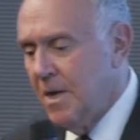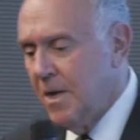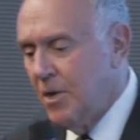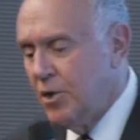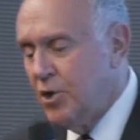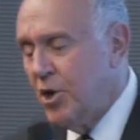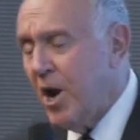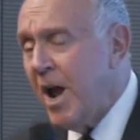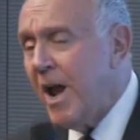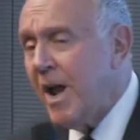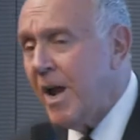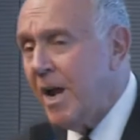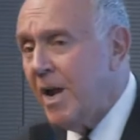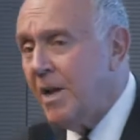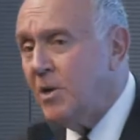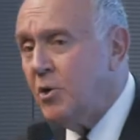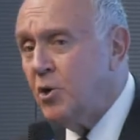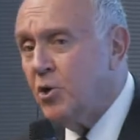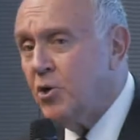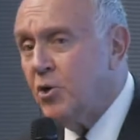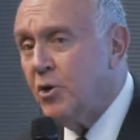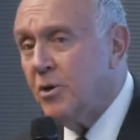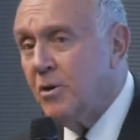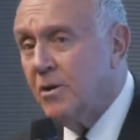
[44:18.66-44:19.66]

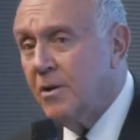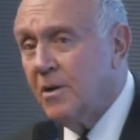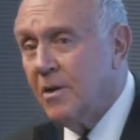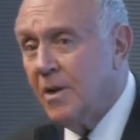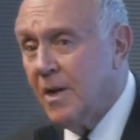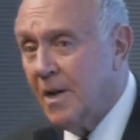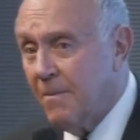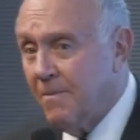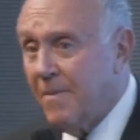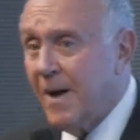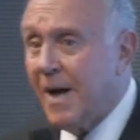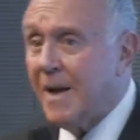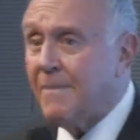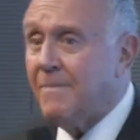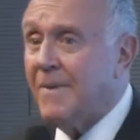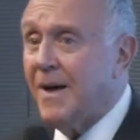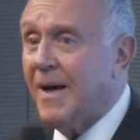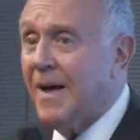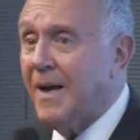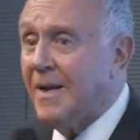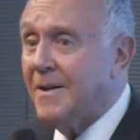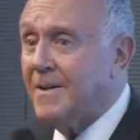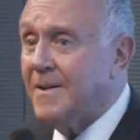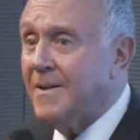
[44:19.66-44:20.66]
Change, in my
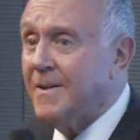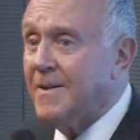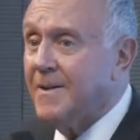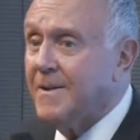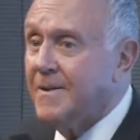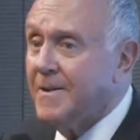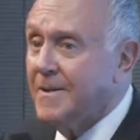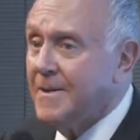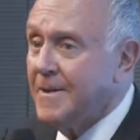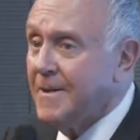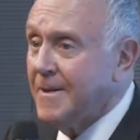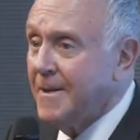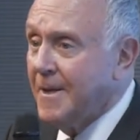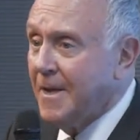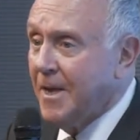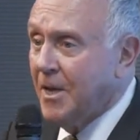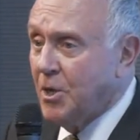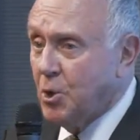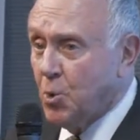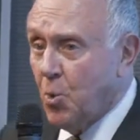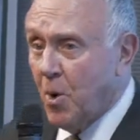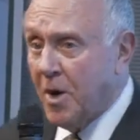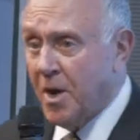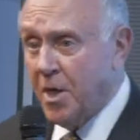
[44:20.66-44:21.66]
mind,
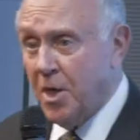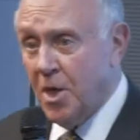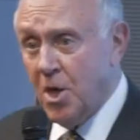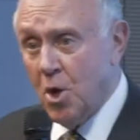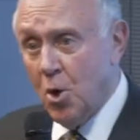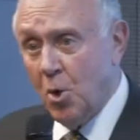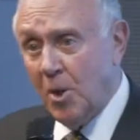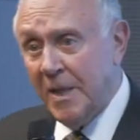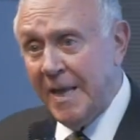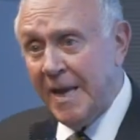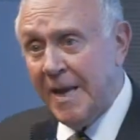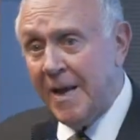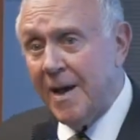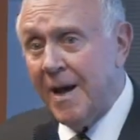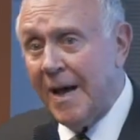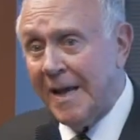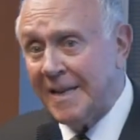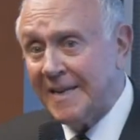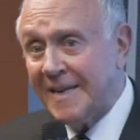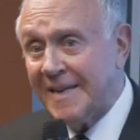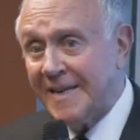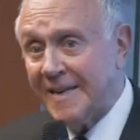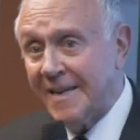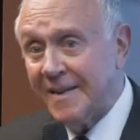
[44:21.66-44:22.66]
is one of the only
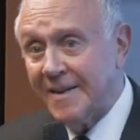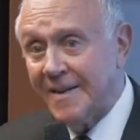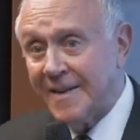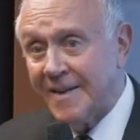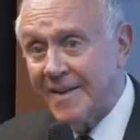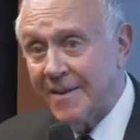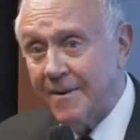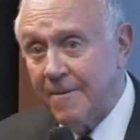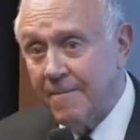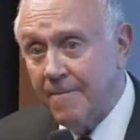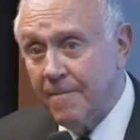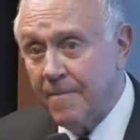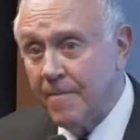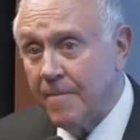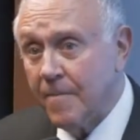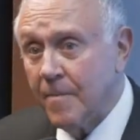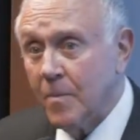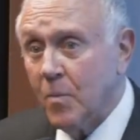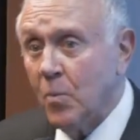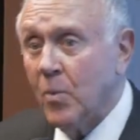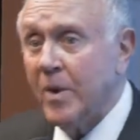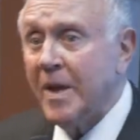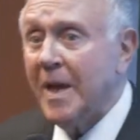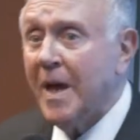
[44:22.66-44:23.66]
constants
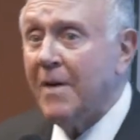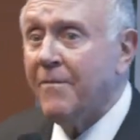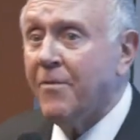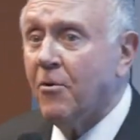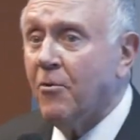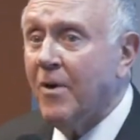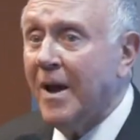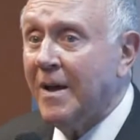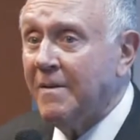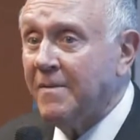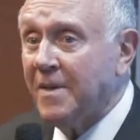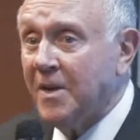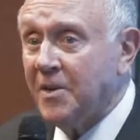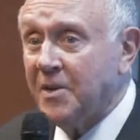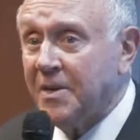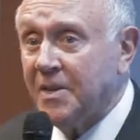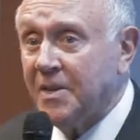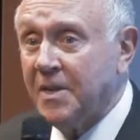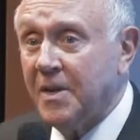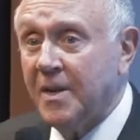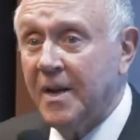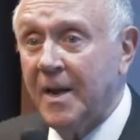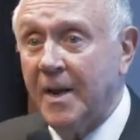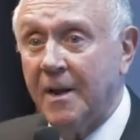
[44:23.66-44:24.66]
we have around us
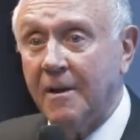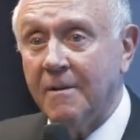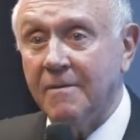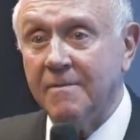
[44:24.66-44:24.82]
today.